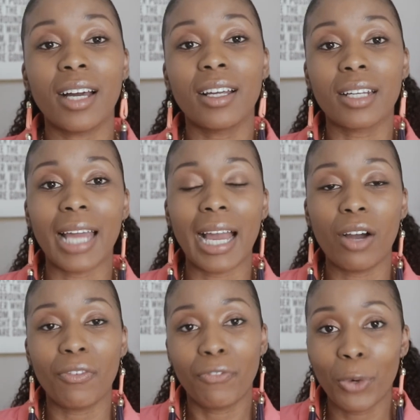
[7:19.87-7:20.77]

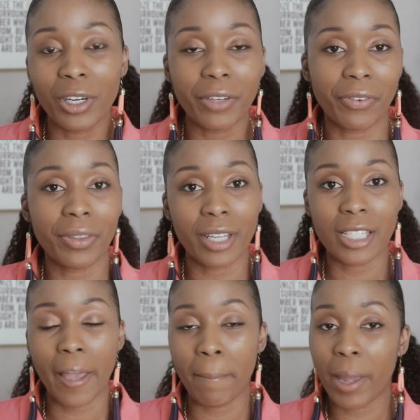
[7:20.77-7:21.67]
allow for different things
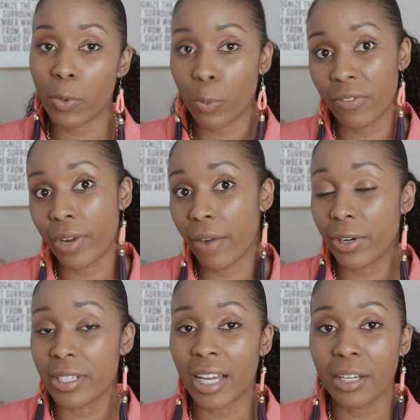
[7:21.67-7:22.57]
that maybe we've never
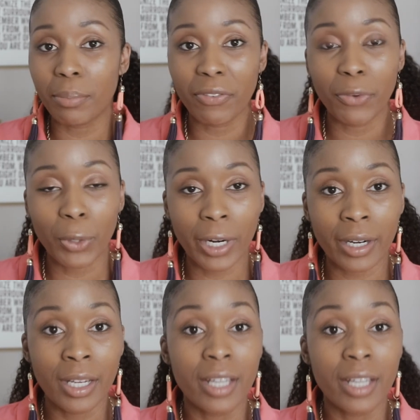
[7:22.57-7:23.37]
done before